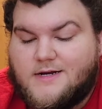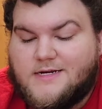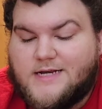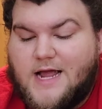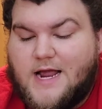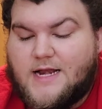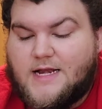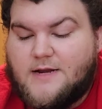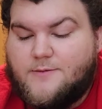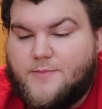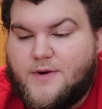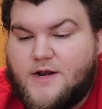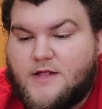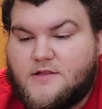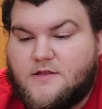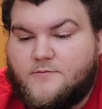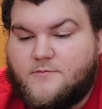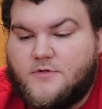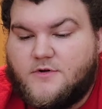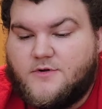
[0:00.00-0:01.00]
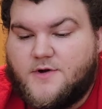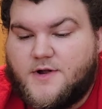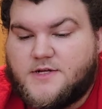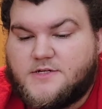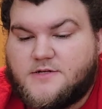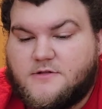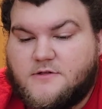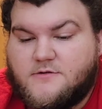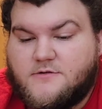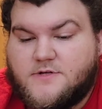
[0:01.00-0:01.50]
90 minutes of Blu ray
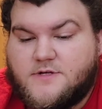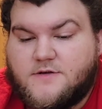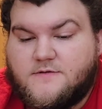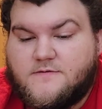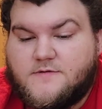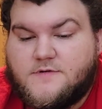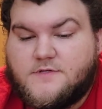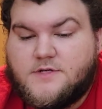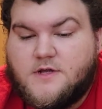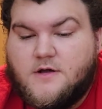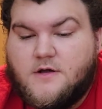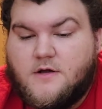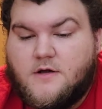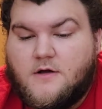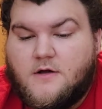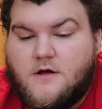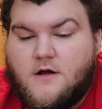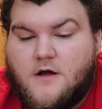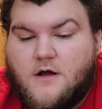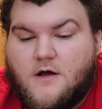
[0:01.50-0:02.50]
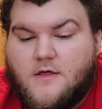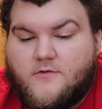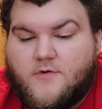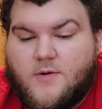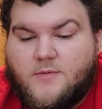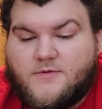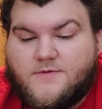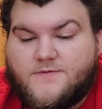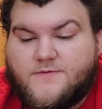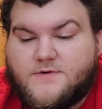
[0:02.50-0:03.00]
exclusives. Uh, the
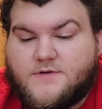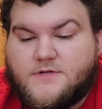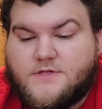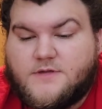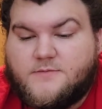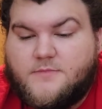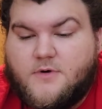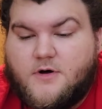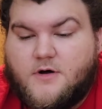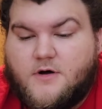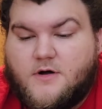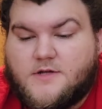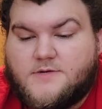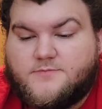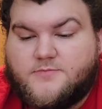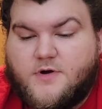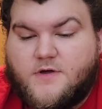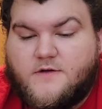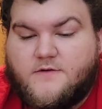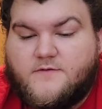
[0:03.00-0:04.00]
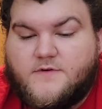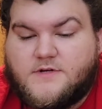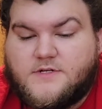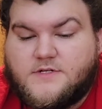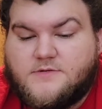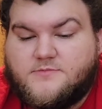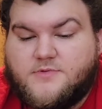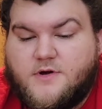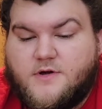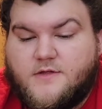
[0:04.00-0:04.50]
Rebels versus the Boss, Brother
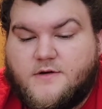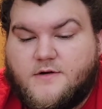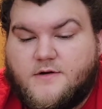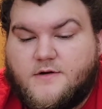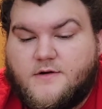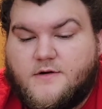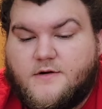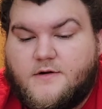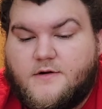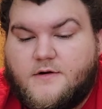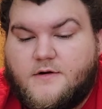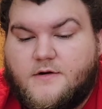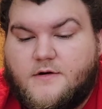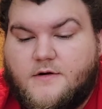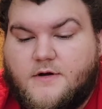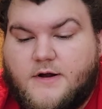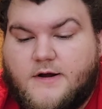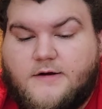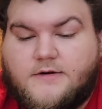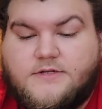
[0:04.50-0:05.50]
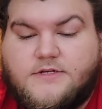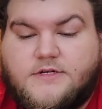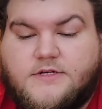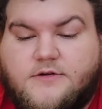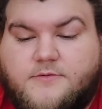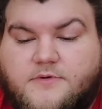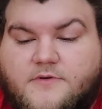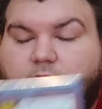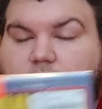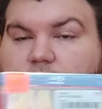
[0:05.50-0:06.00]
versus Brother,
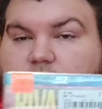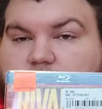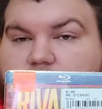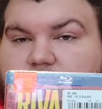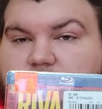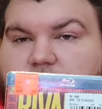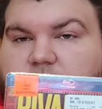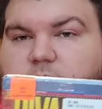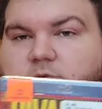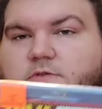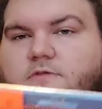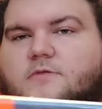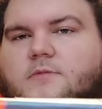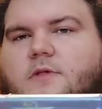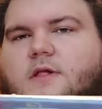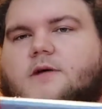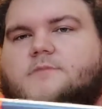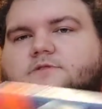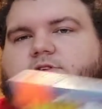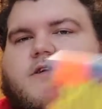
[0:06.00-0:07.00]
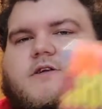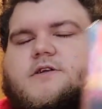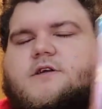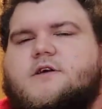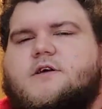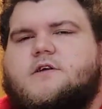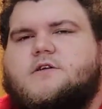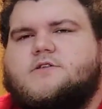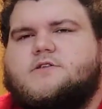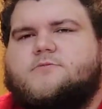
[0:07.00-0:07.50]
Irresistible Force meets the Immovable Object.
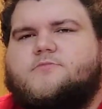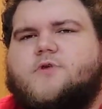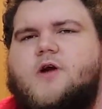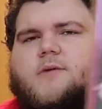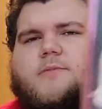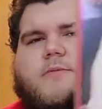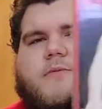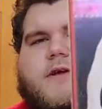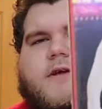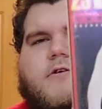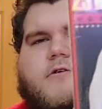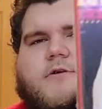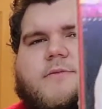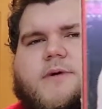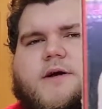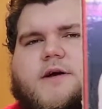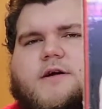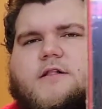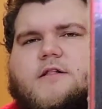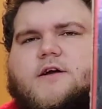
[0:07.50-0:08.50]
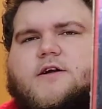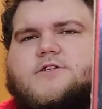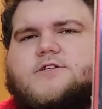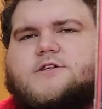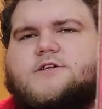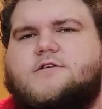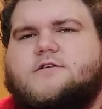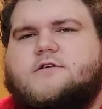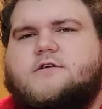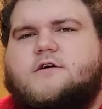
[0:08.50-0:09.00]
So probably going to my
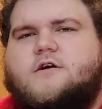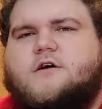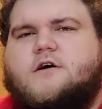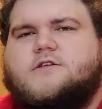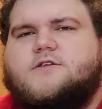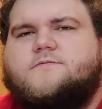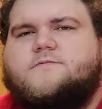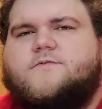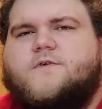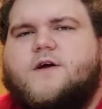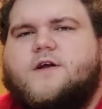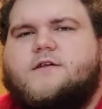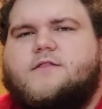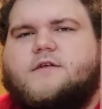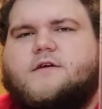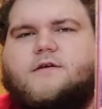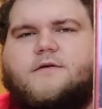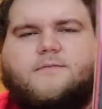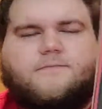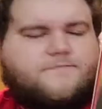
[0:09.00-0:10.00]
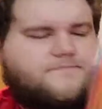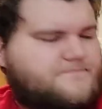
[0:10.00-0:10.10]
collection. Awesome find there.